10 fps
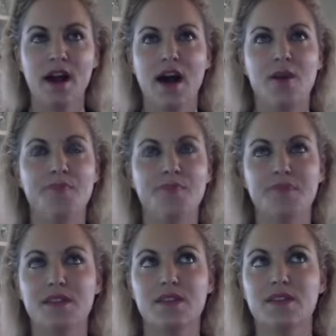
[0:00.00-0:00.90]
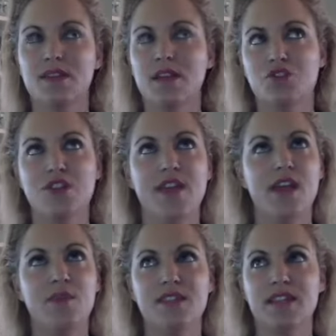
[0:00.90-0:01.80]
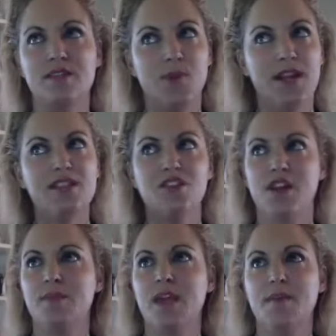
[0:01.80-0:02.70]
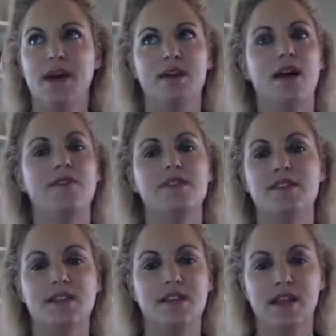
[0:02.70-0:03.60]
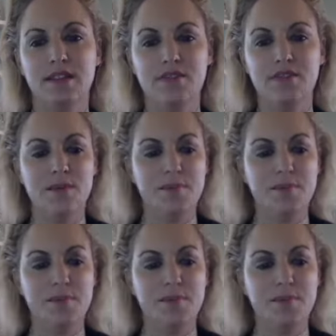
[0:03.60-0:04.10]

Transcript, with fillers: Um, you know, then it was in, when Instagram came out, obviously, like, loved it.